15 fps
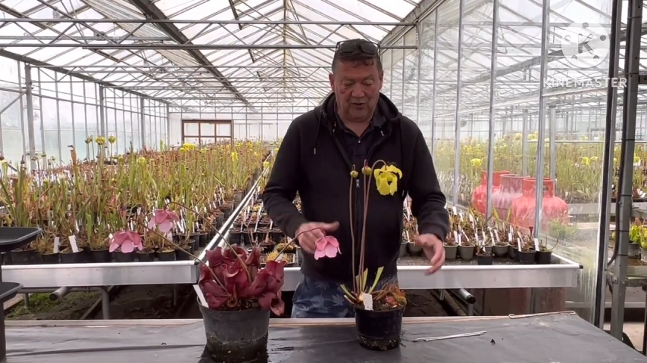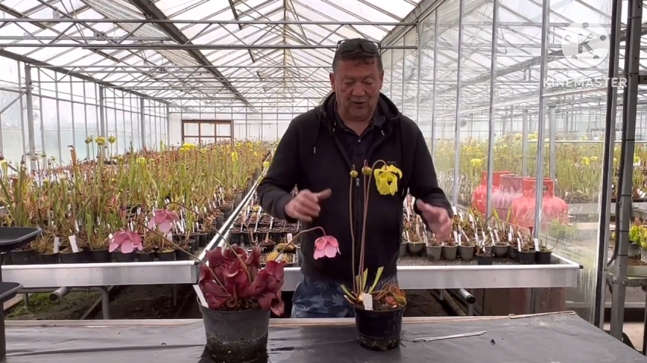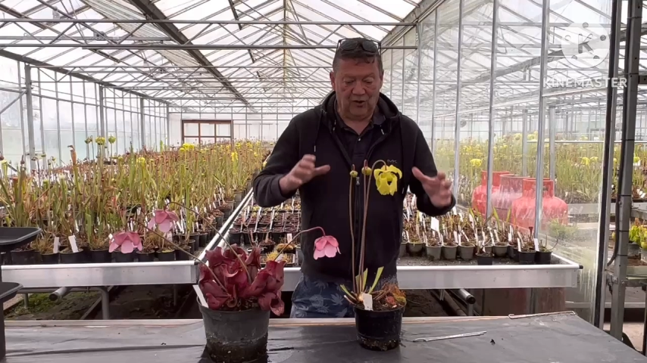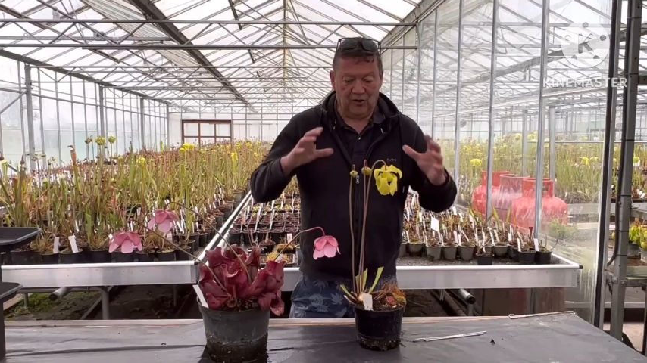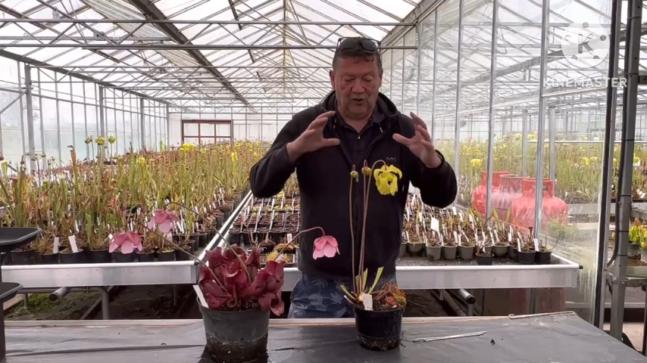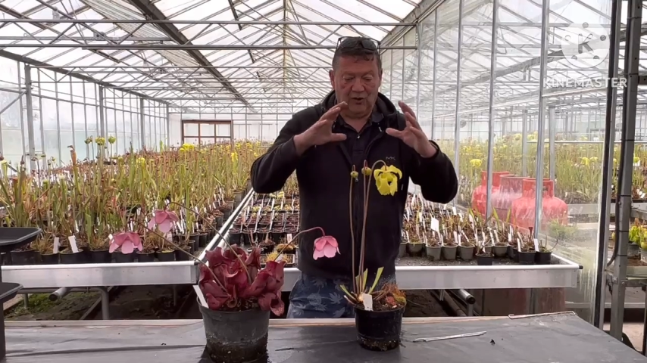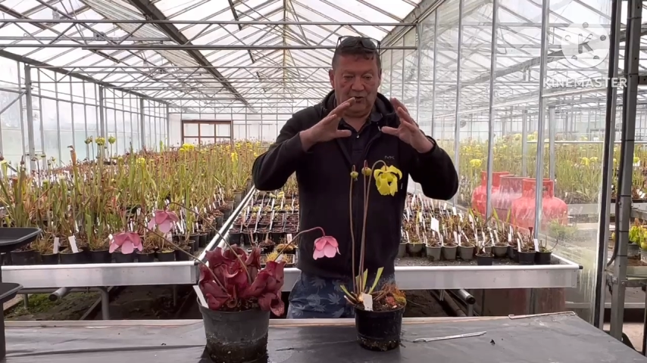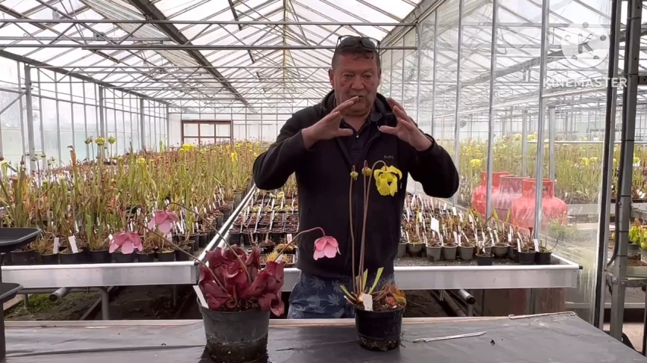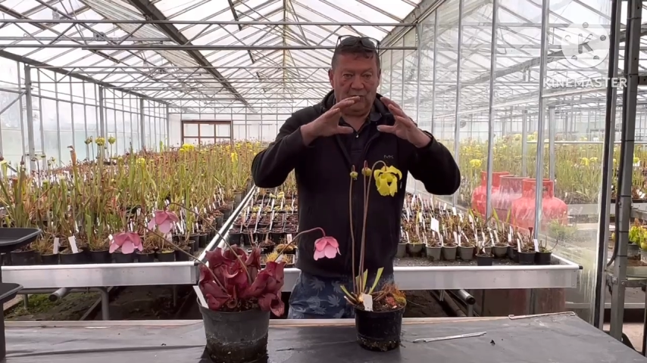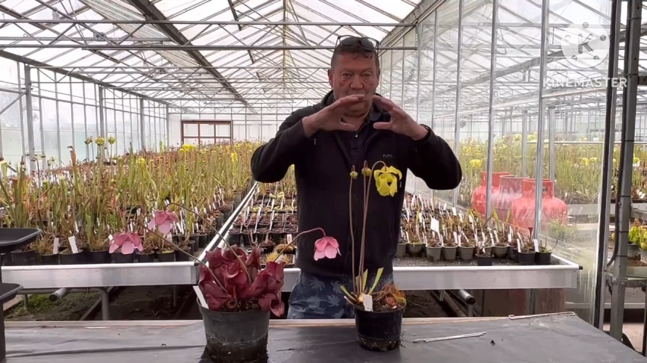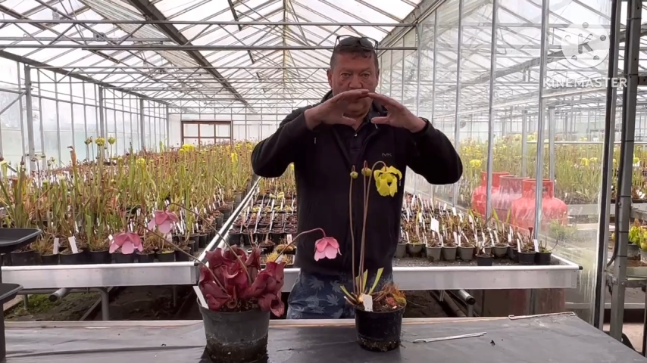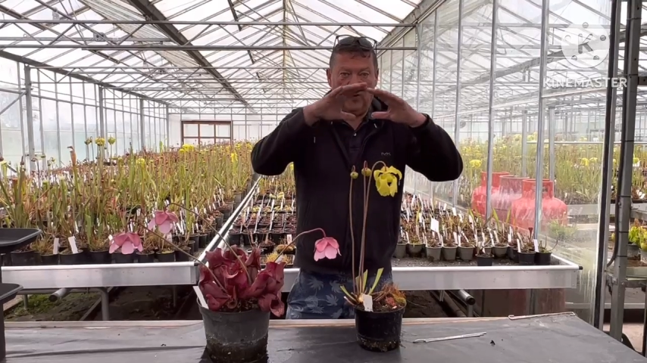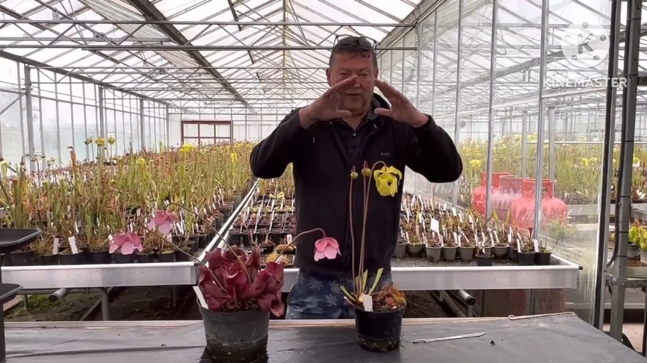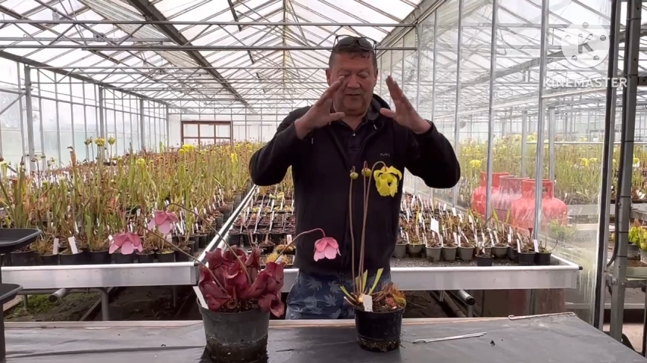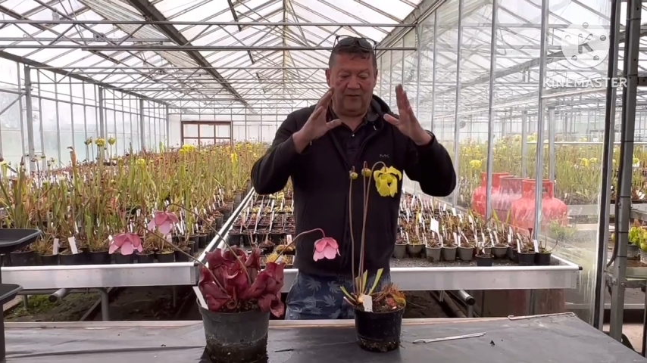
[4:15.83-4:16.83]
huge
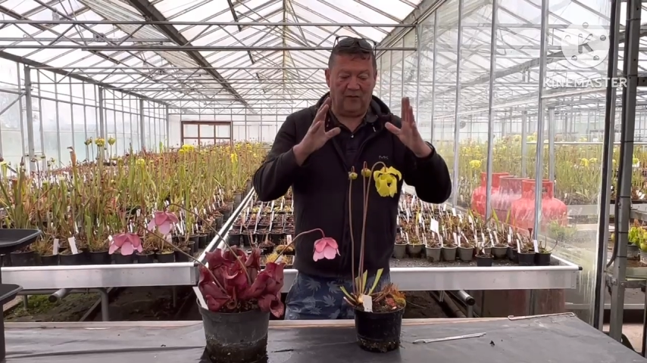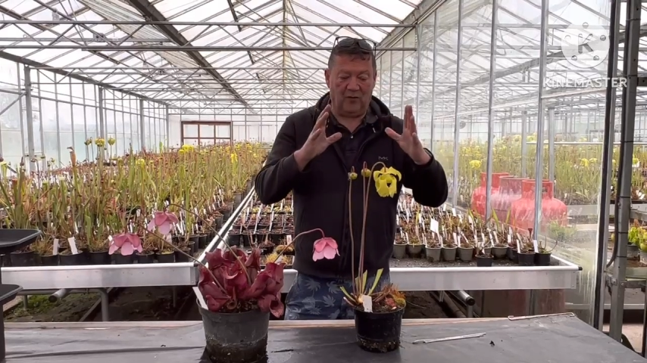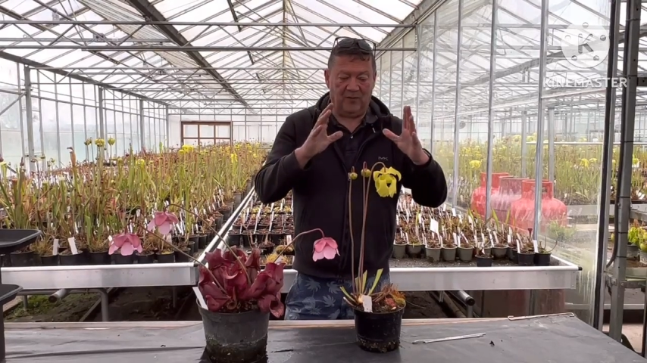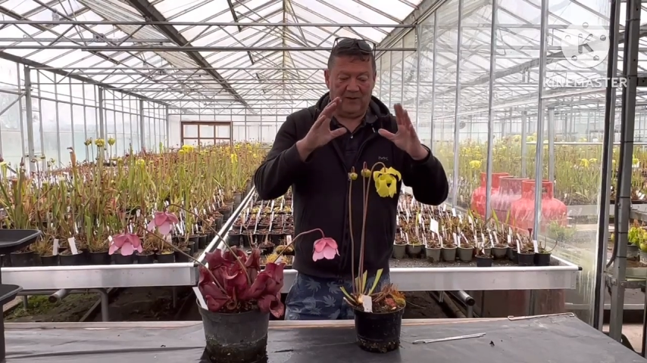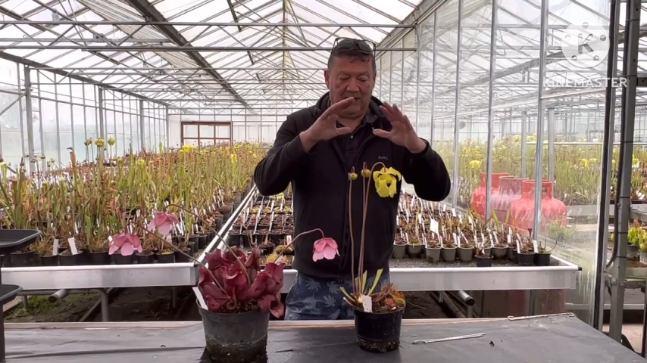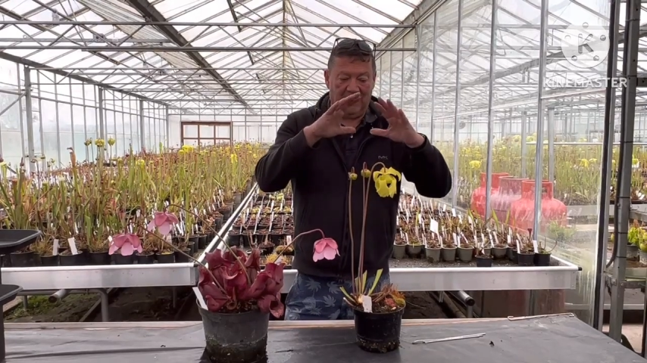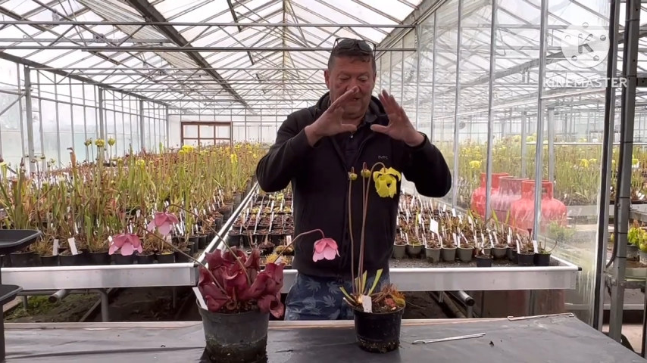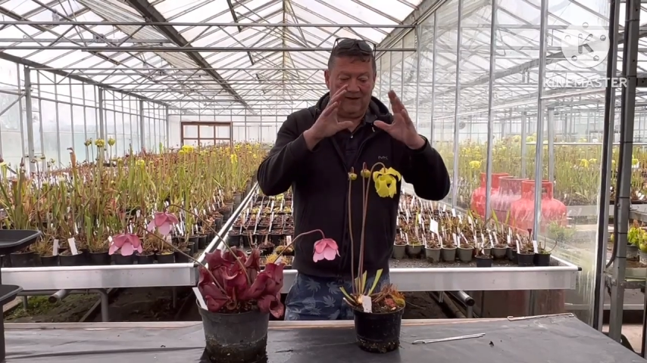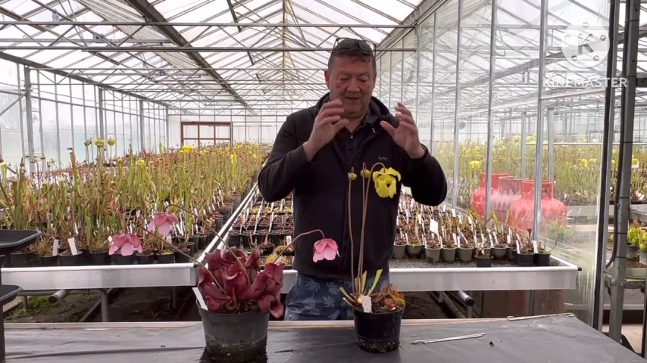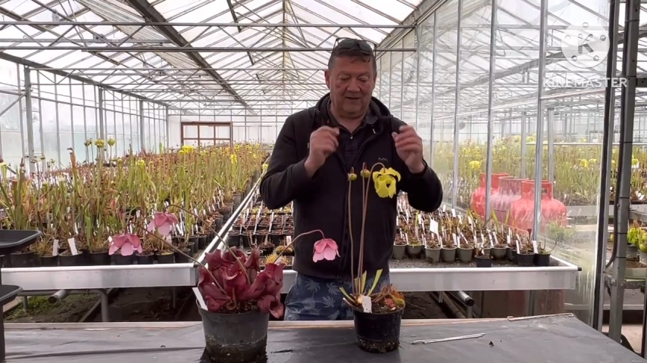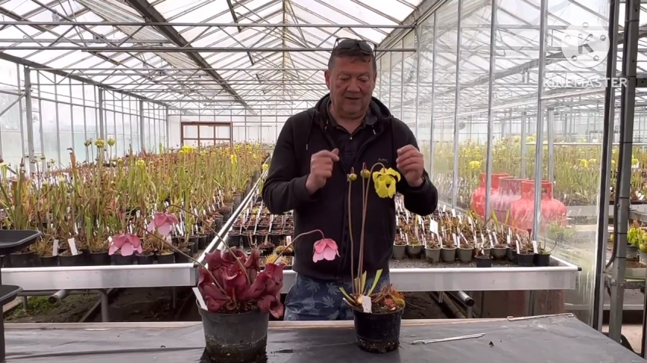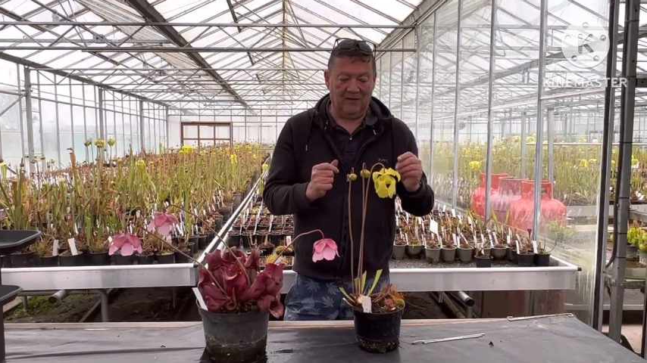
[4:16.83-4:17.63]
white floppy lid